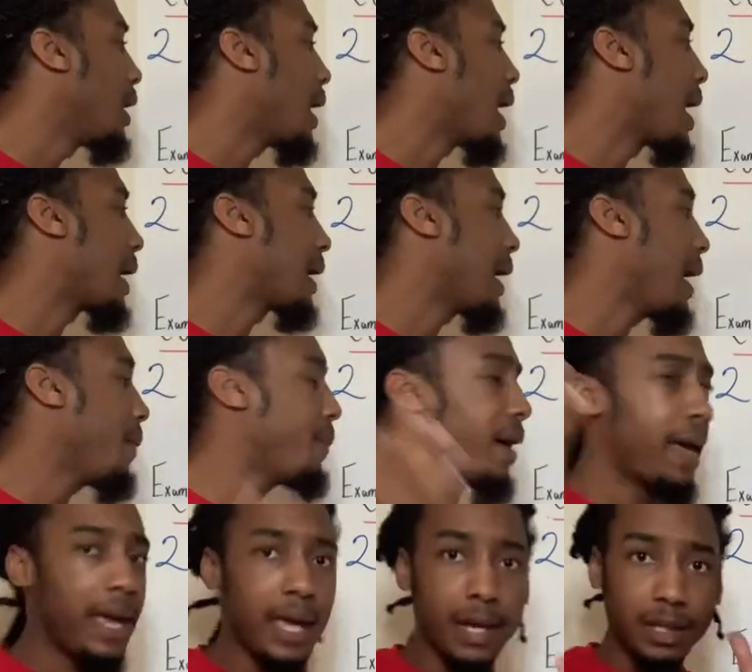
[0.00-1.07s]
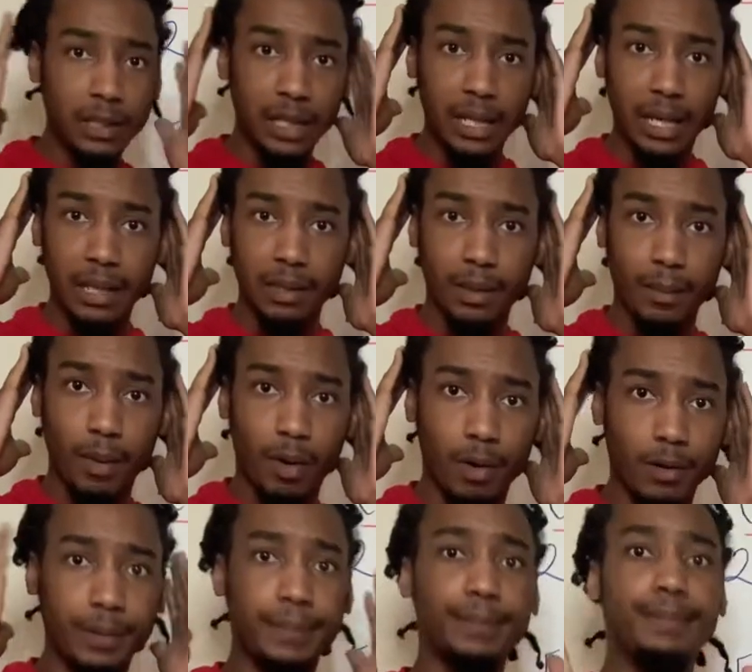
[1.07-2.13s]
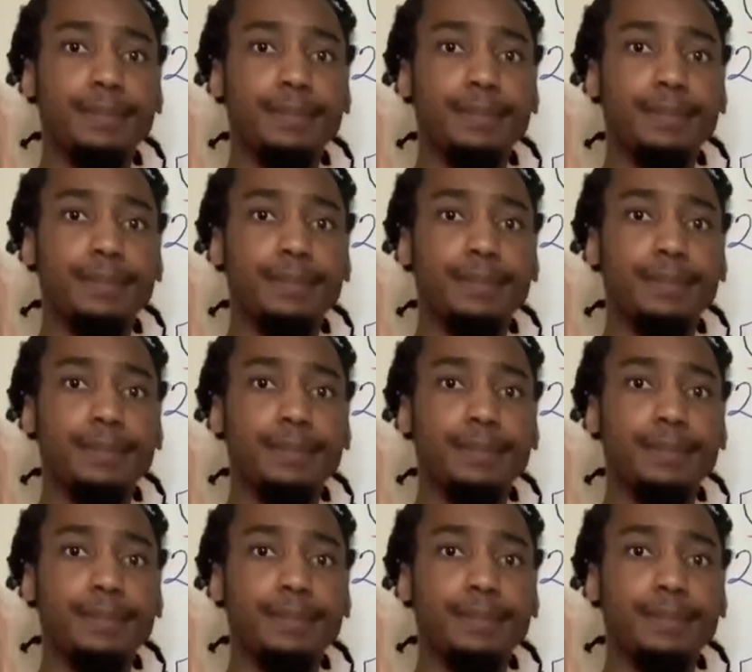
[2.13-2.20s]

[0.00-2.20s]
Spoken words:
I got my hair done at the mall.